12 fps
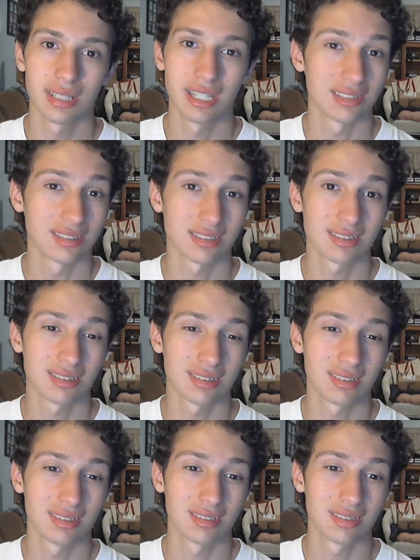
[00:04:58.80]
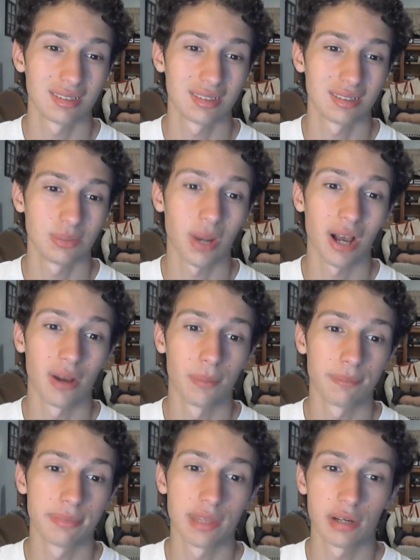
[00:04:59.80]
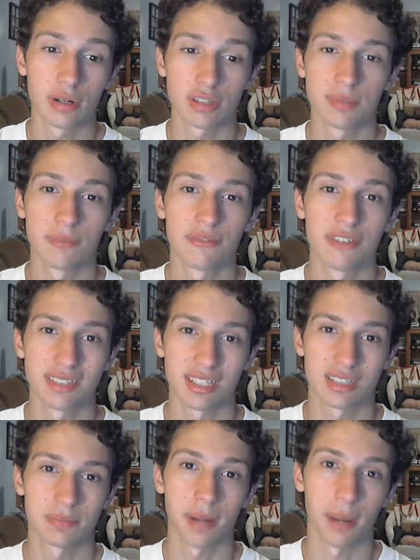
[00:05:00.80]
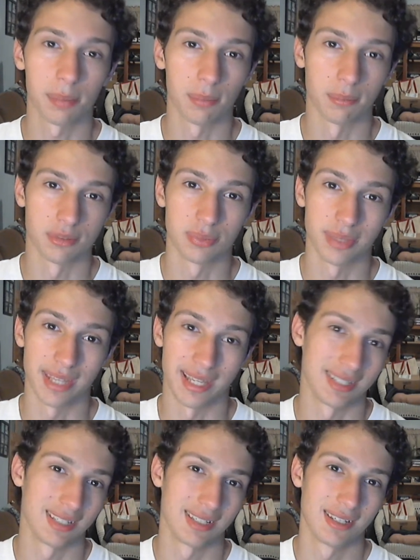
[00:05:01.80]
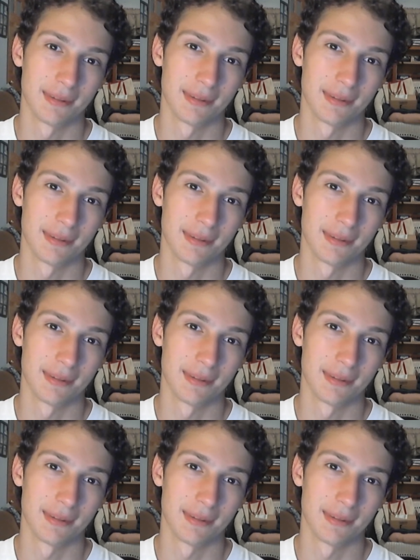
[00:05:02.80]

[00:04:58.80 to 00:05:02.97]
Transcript: it's, well, there are some physics problems with it.